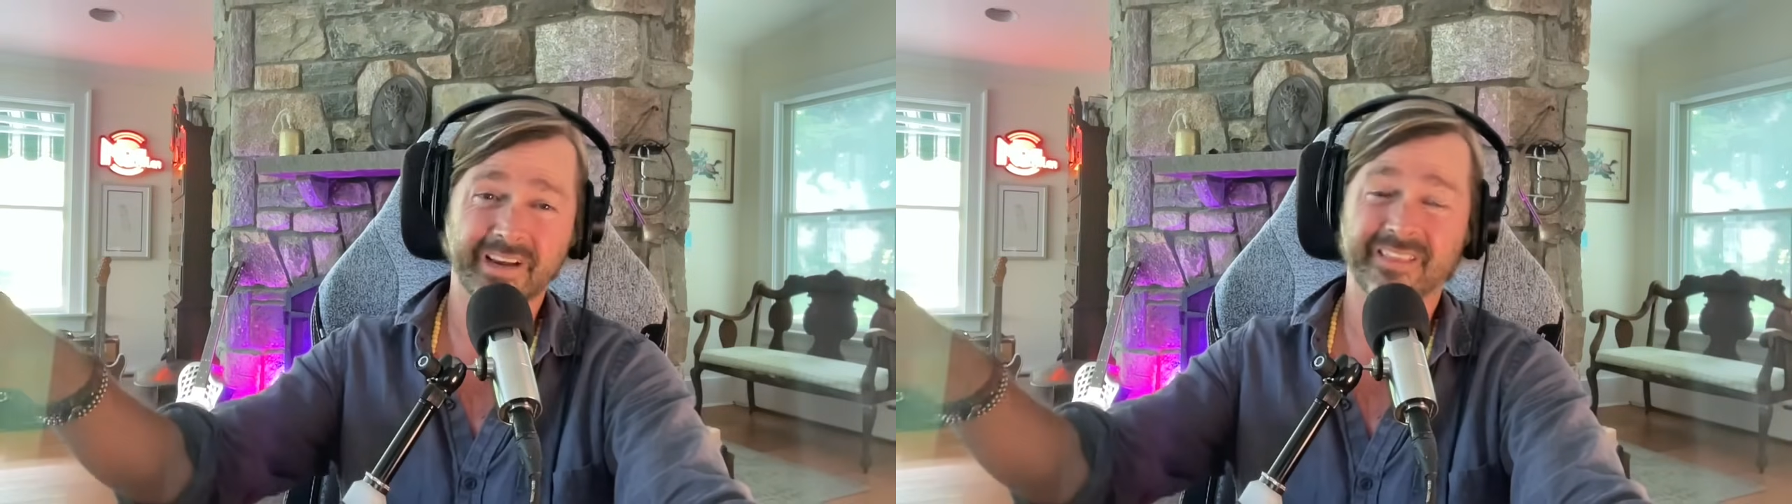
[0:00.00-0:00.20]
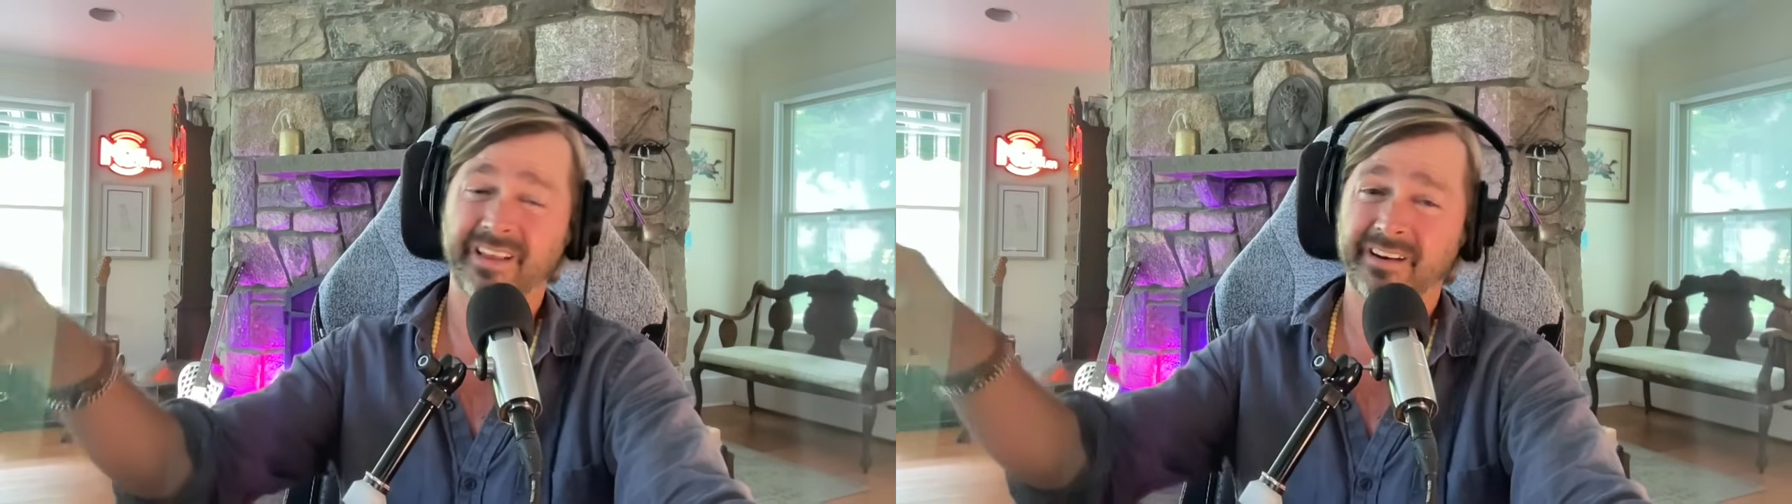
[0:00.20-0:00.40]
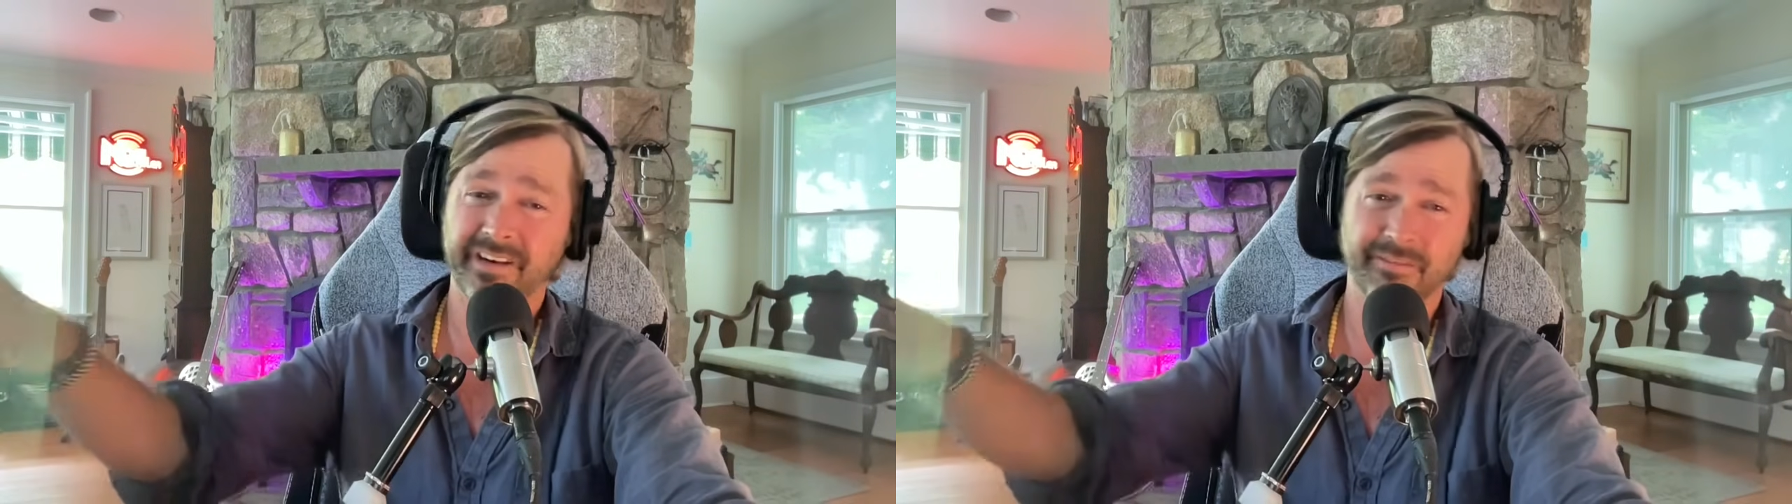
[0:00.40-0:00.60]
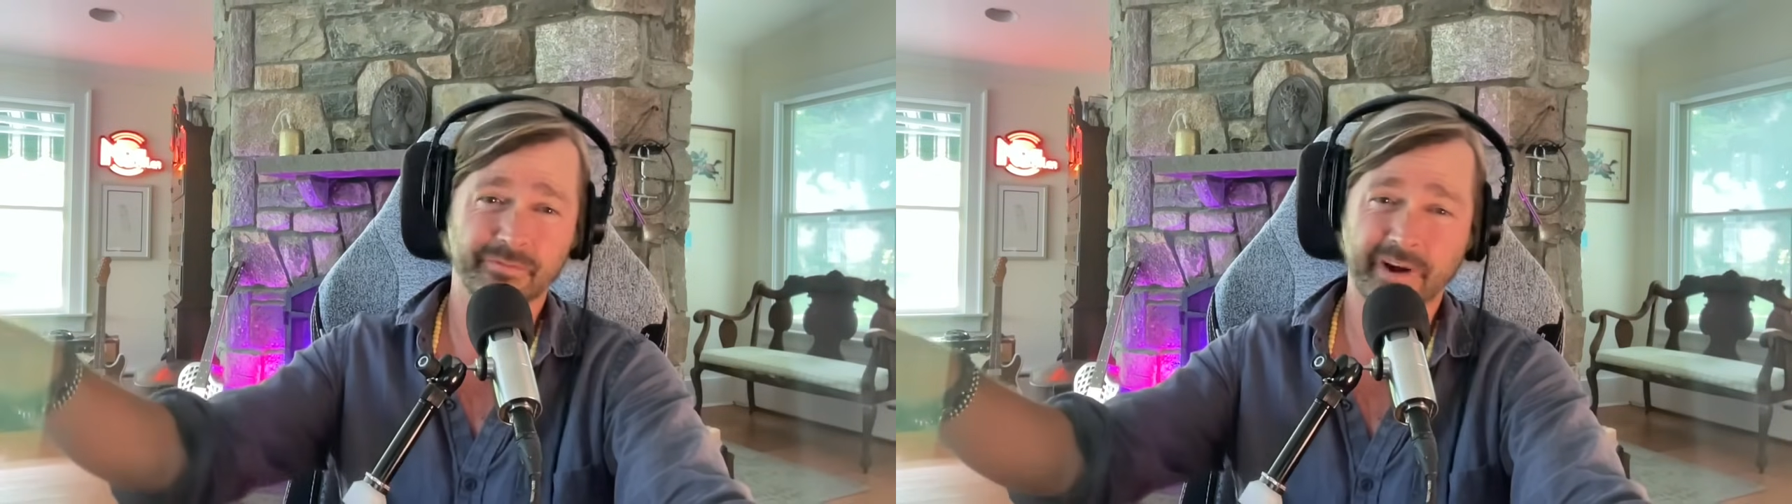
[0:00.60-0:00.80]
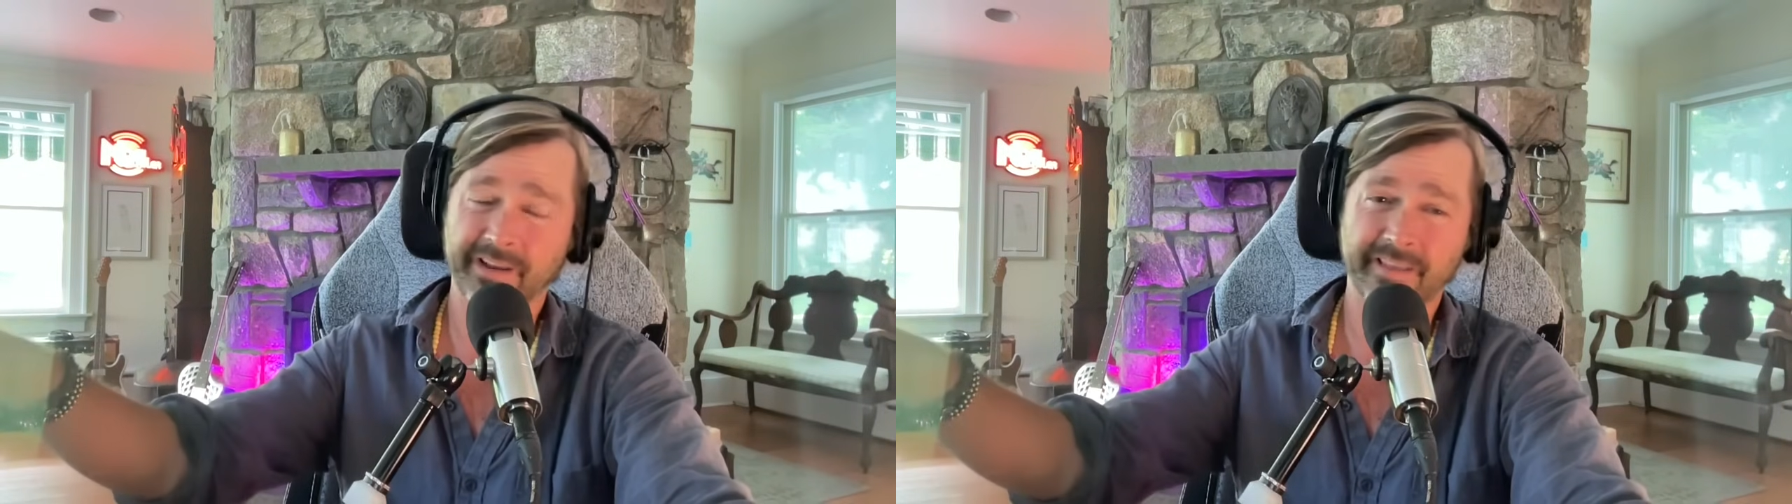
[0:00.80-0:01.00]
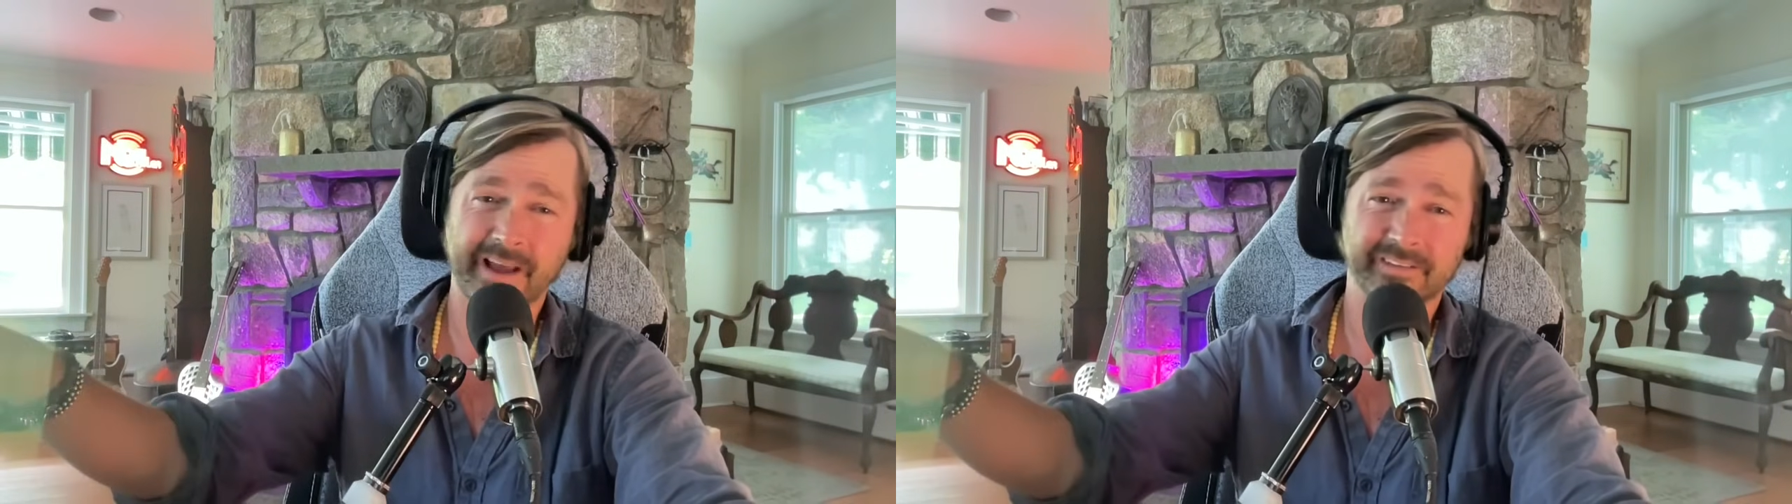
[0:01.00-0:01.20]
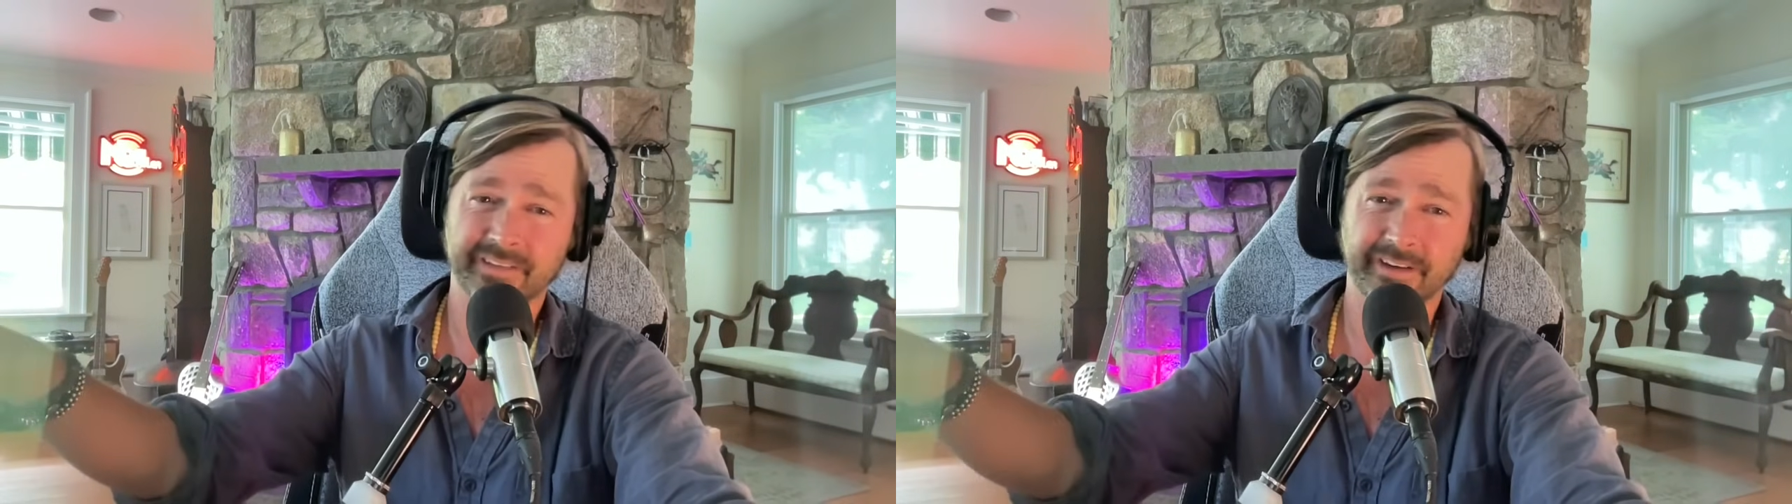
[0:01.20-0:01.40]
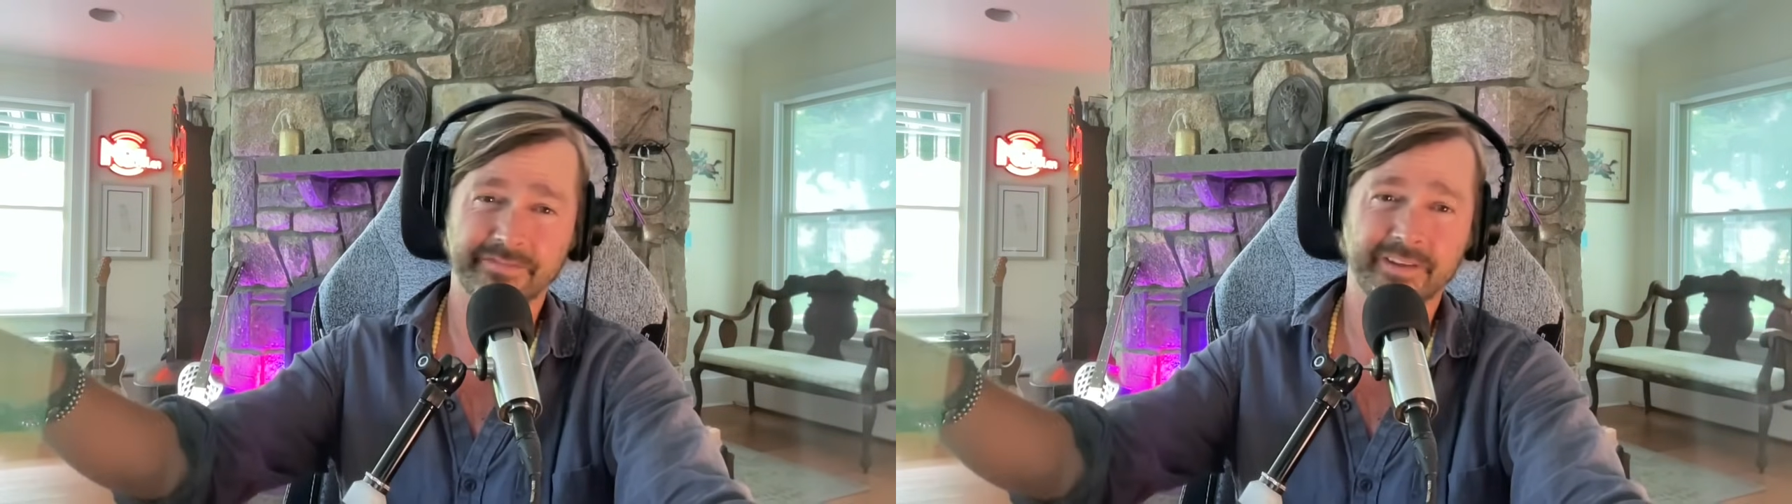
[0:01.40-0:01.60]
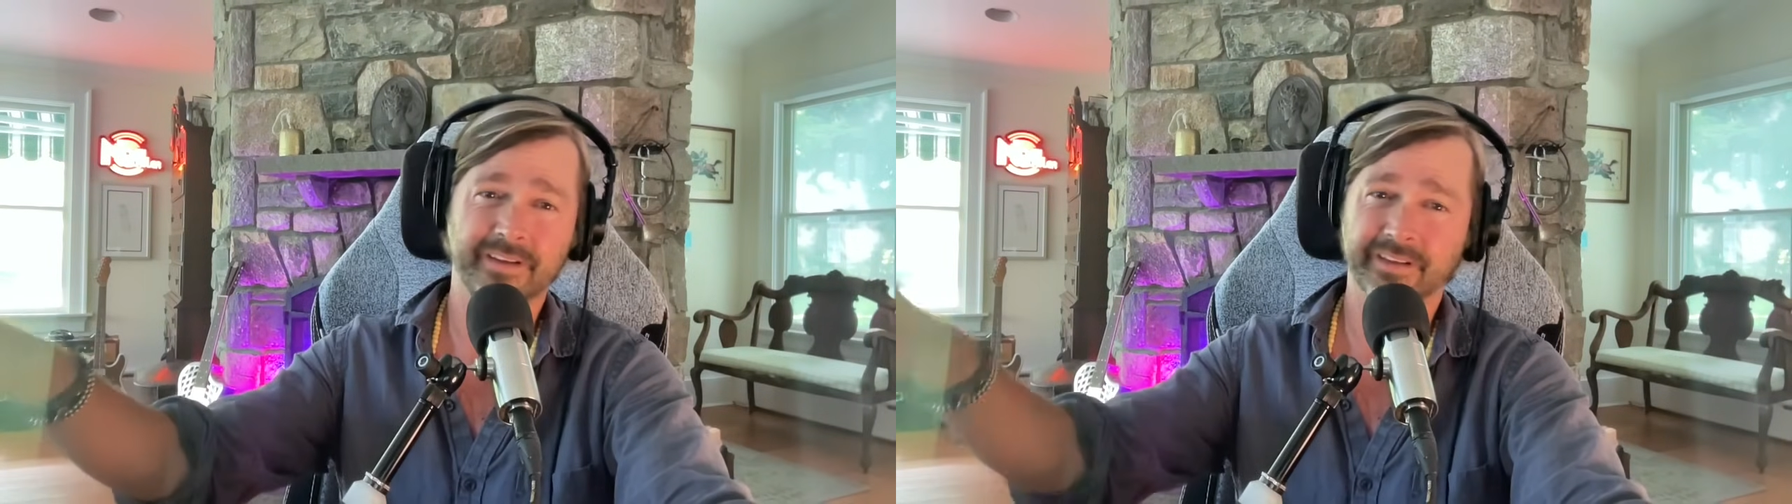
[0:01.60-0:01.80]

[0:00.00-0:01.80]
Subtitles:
And they didn't even raid that stuff